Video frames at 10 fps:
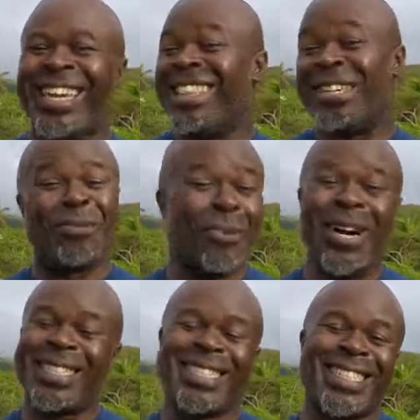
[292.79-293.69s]
there's
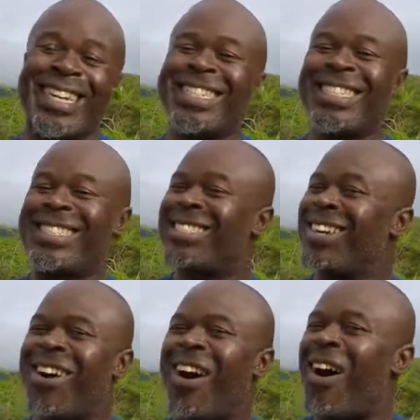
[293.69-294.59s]
water stations
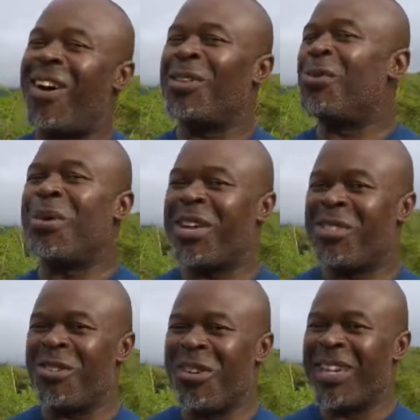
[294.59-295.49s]
all the way
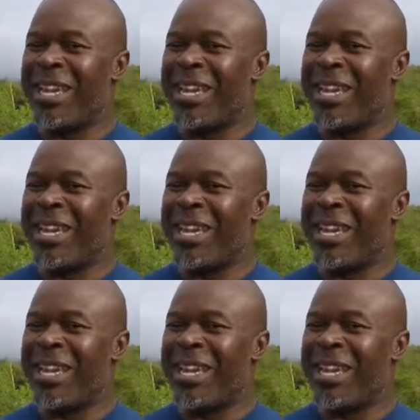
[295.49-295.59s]
through.